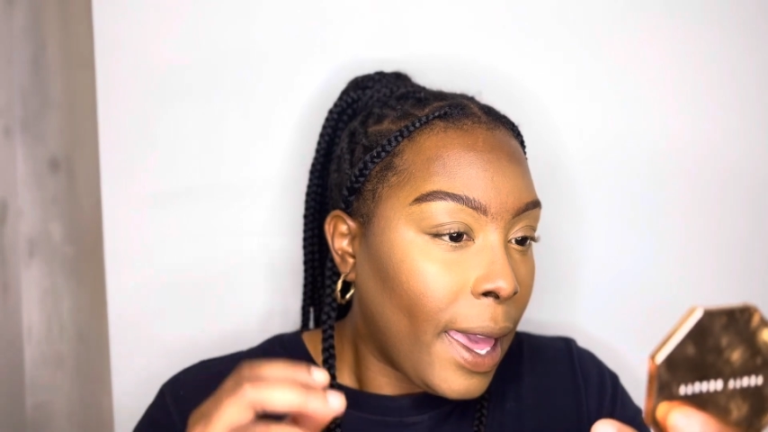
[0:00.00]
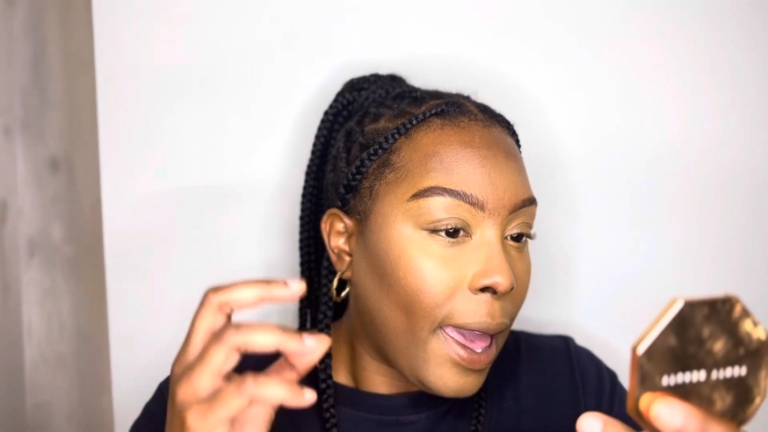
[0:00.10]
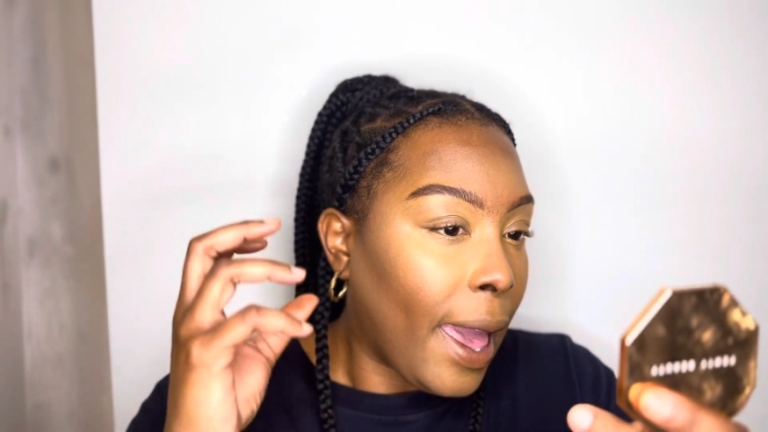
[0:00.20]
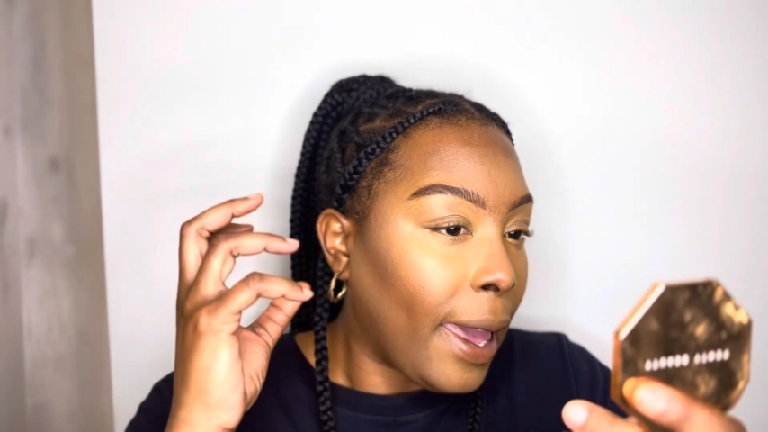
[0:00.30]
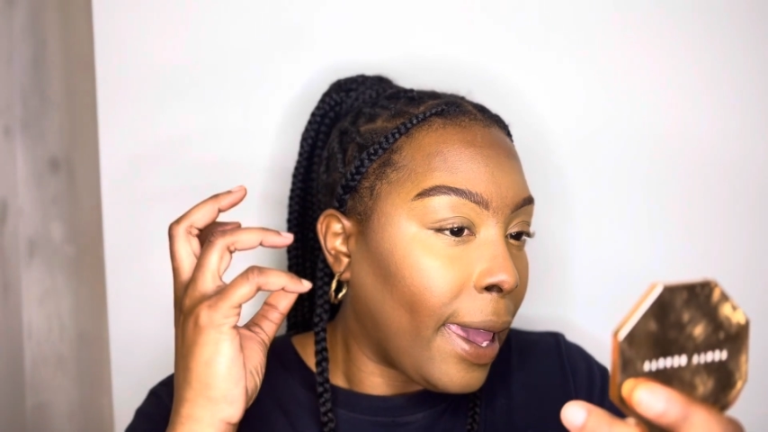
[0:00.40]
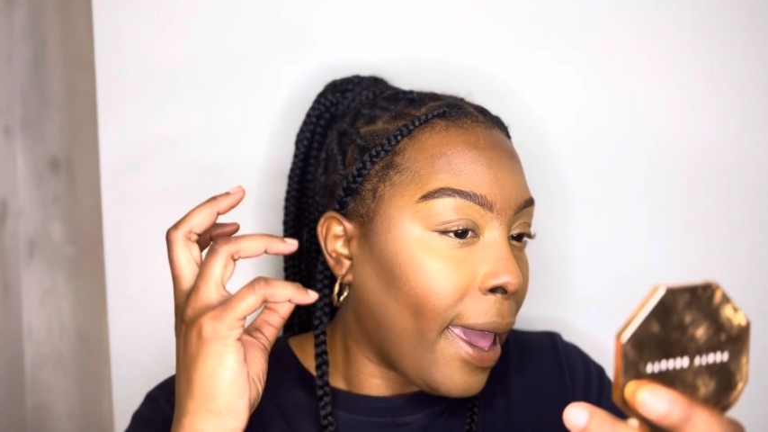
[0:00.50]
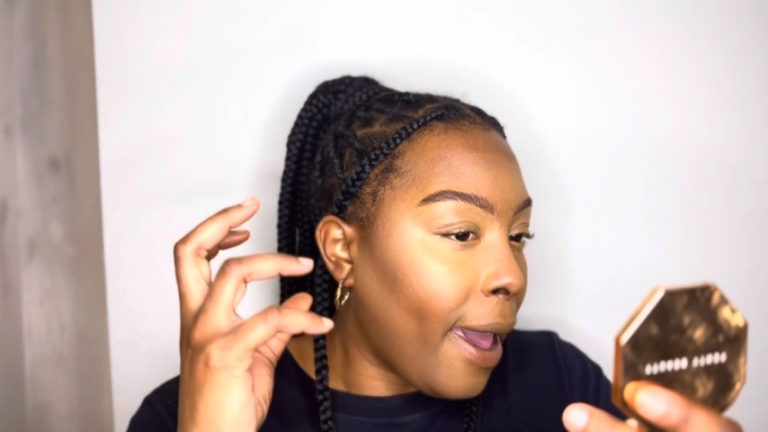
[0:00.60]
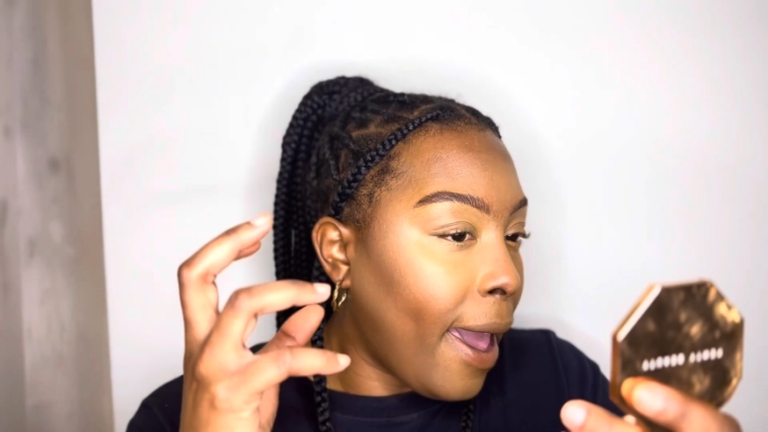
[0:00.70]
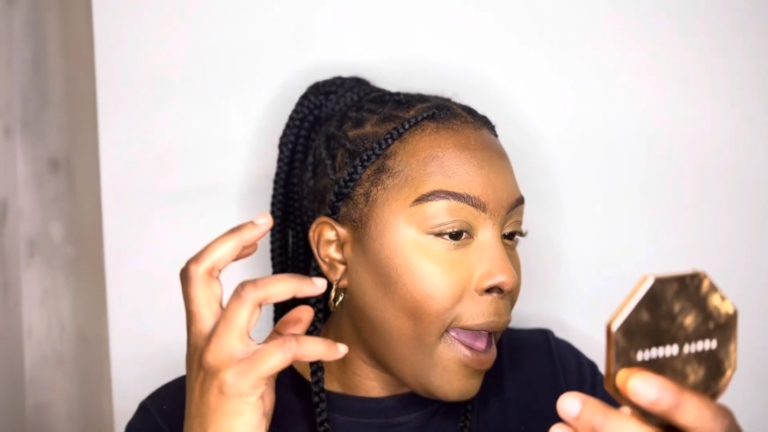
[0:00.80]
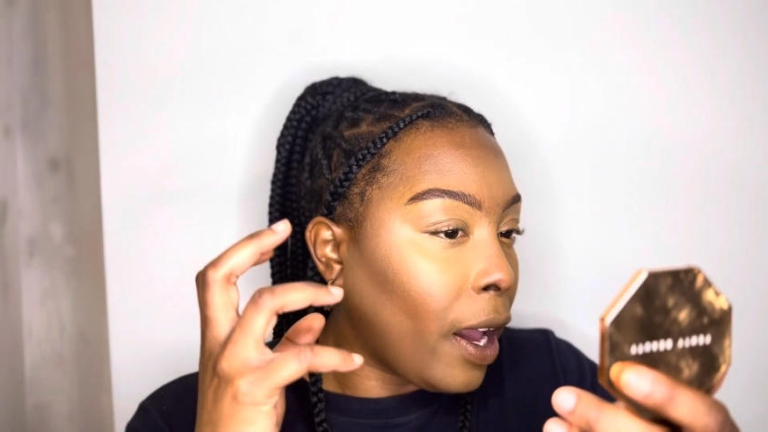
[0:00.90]
a
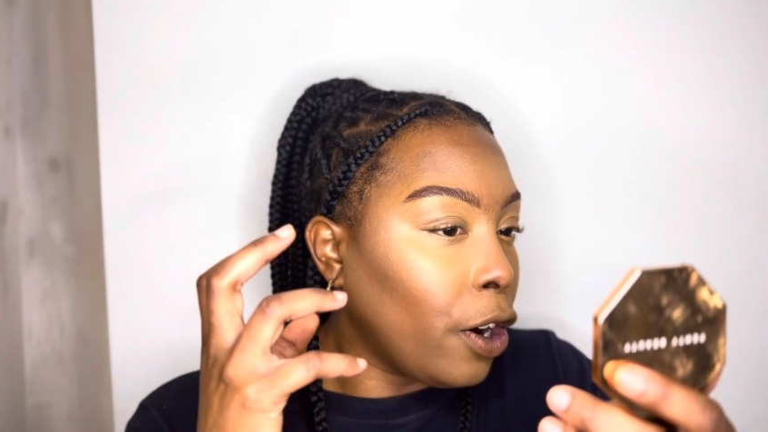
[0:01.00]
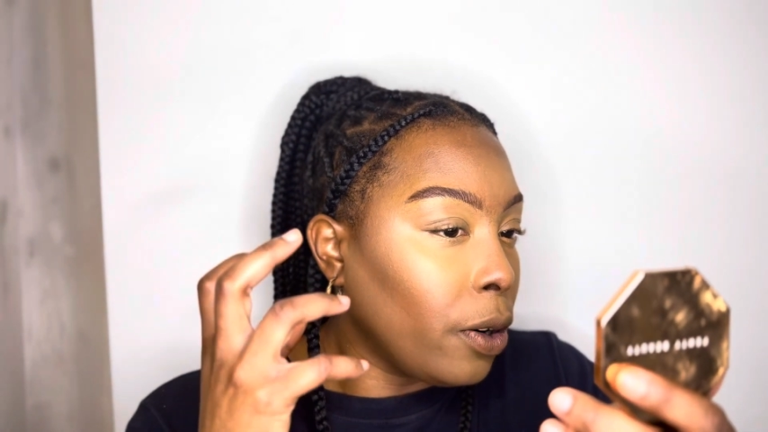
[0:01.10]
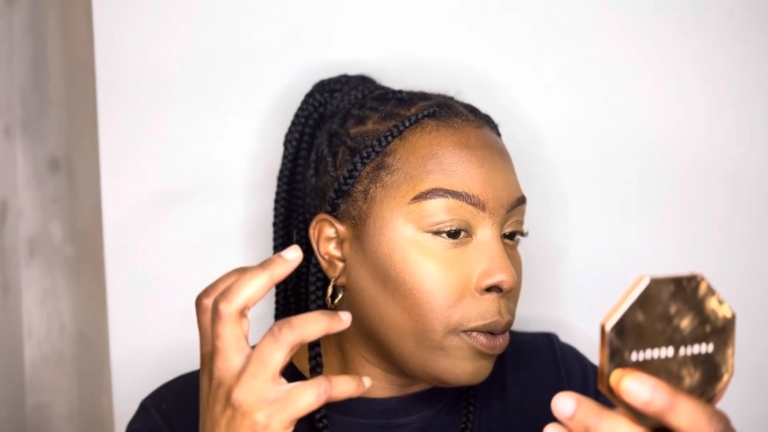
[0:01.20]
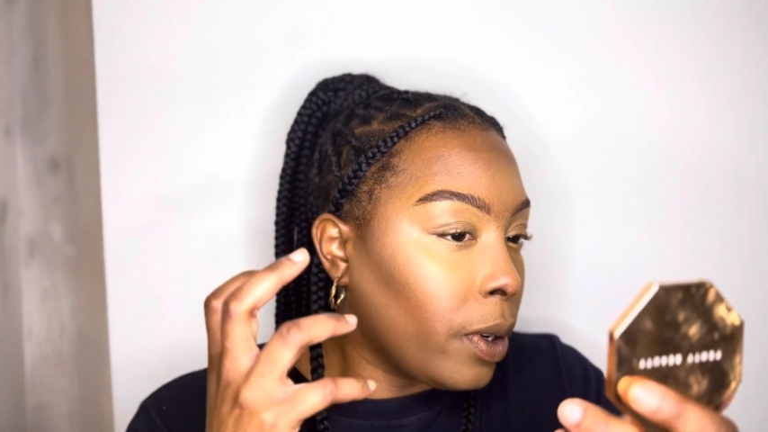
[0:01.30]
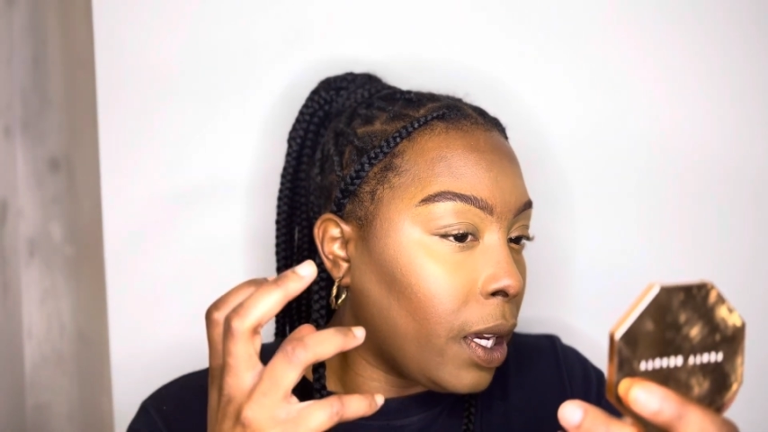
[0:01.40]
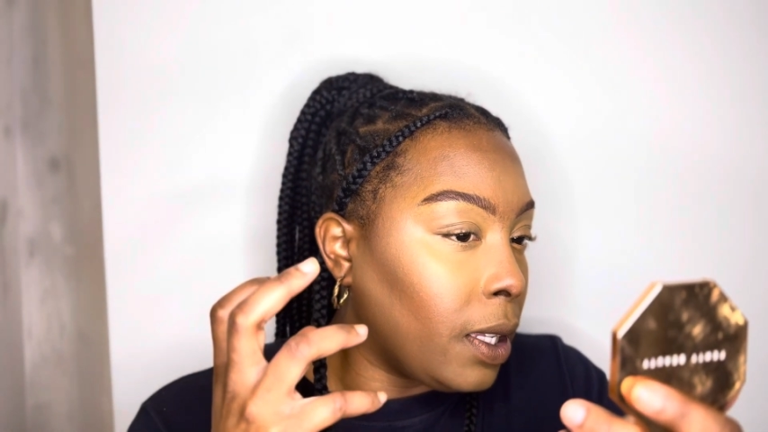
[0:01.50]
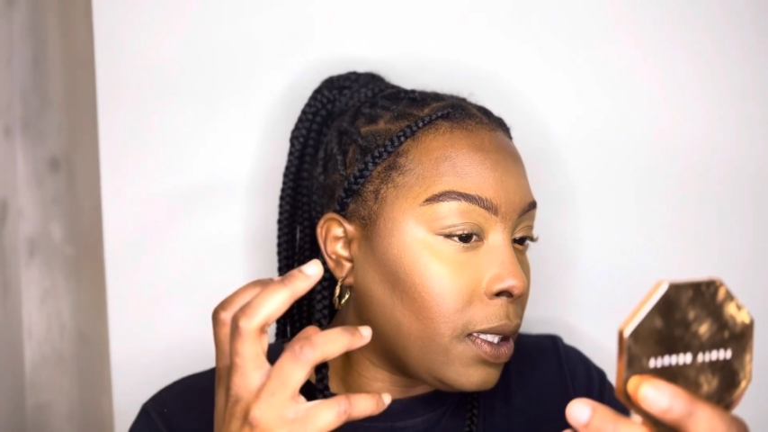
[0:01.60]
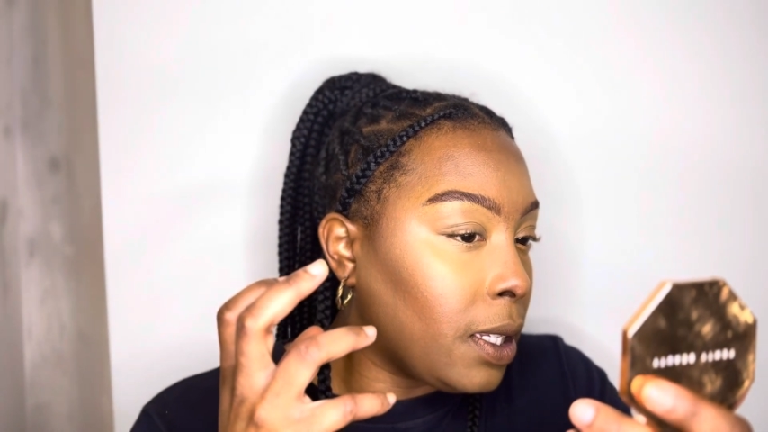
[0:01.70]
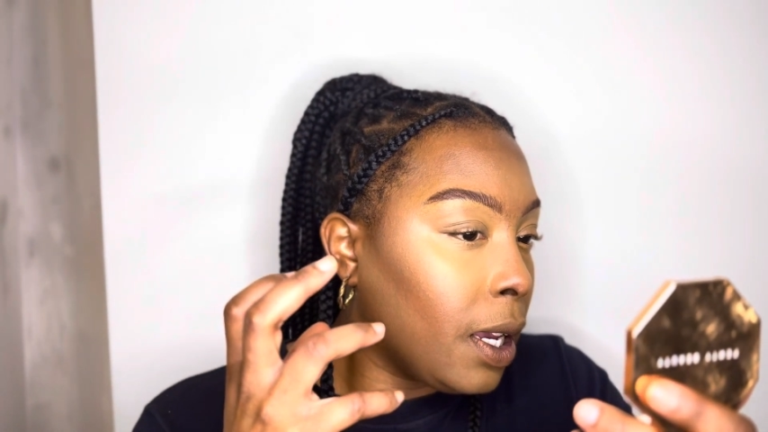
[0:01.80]
accurate